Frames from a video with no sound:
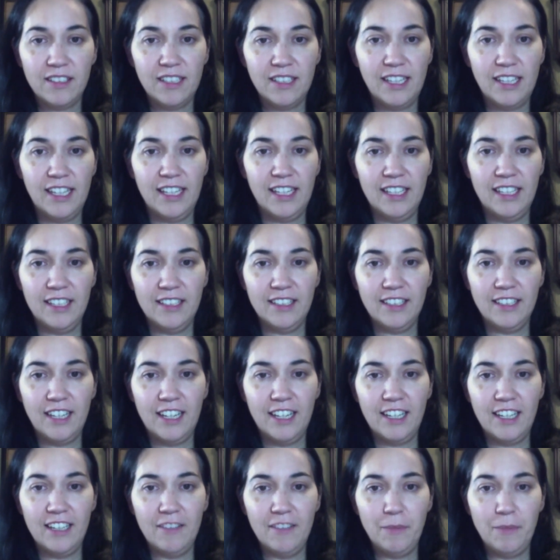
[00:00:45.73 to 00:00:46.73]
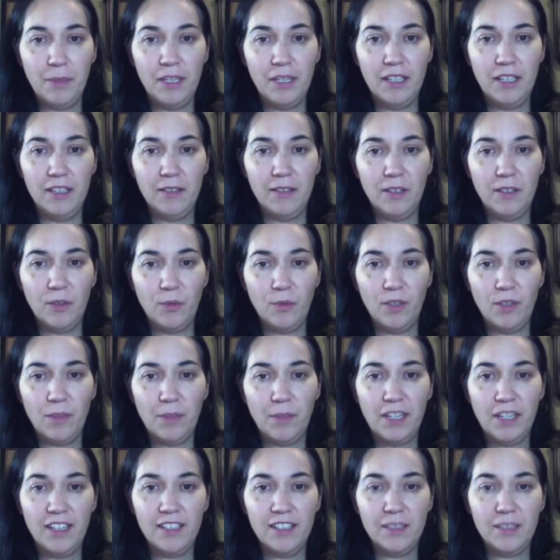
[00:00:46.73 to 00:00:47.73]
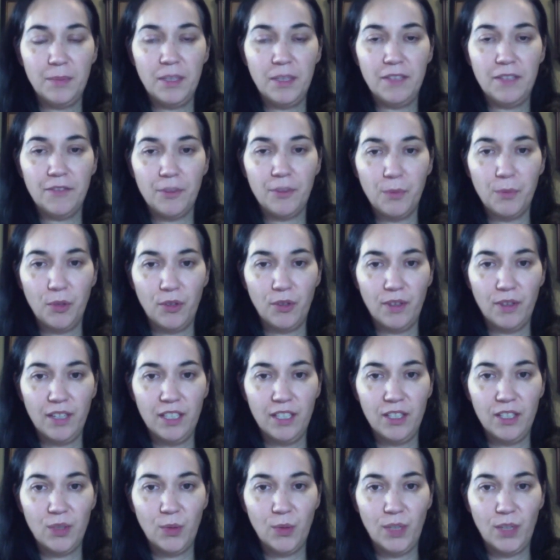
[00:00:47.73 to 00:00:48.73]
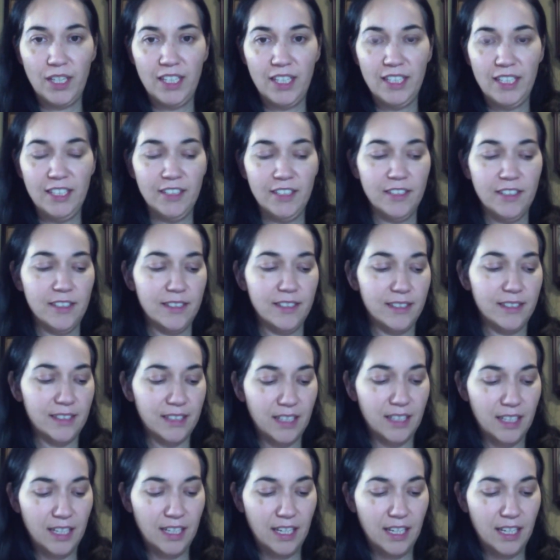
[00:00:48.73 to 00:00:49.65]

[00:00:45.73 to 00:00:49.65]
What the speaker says: and I have been with my husband for more than 20 years.